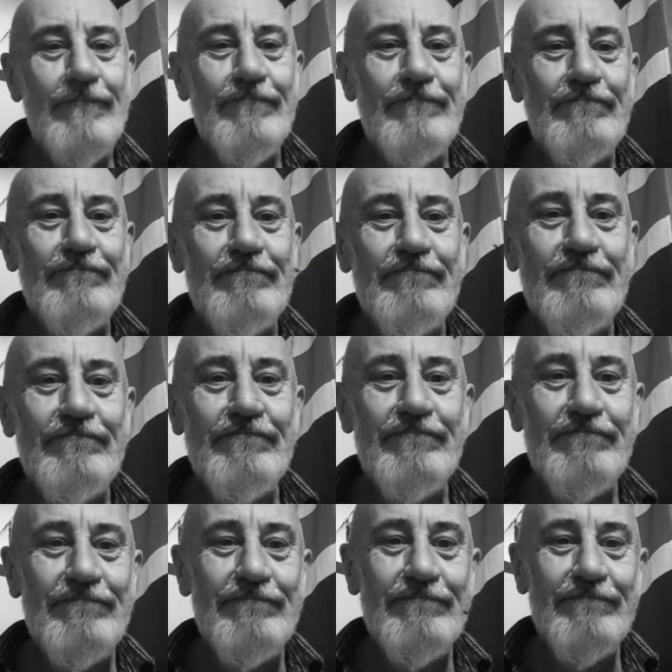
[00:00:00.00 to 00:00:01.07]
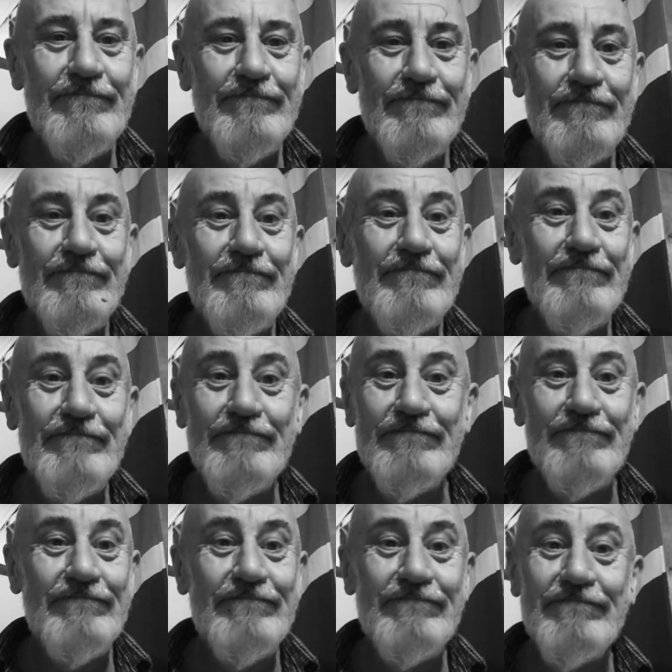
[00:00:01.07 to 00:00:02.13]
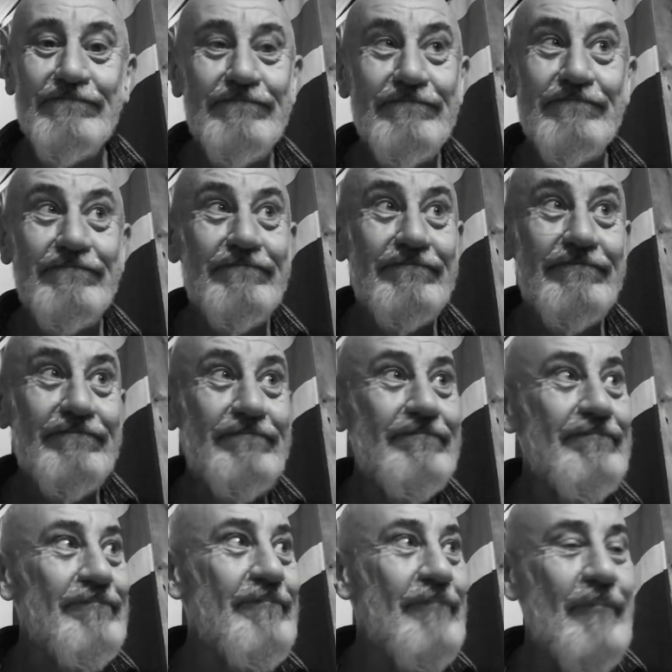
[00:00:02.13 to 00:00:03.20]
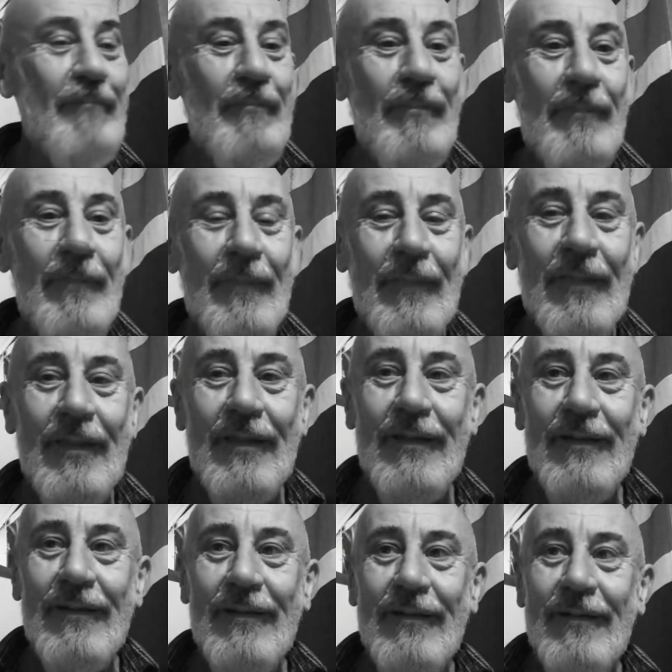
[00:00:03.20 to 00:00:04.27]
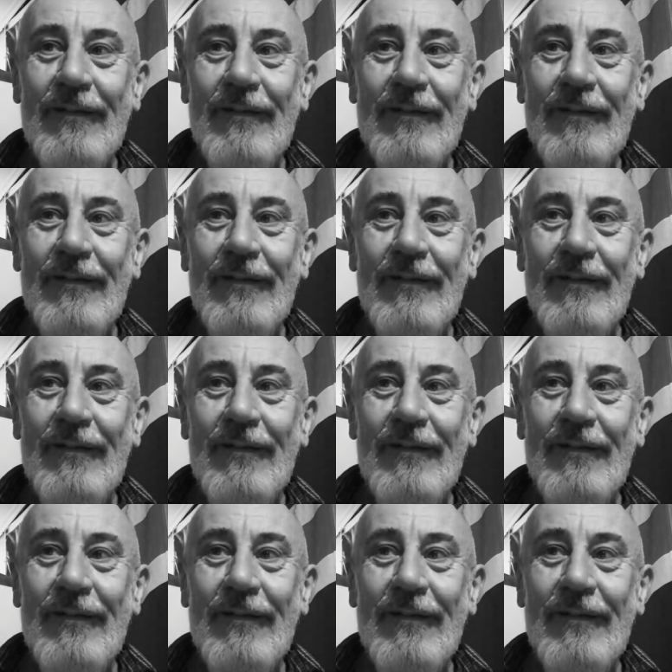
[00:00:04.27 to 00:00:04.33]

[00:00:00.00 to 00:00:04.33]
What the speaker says: Nobody speaks.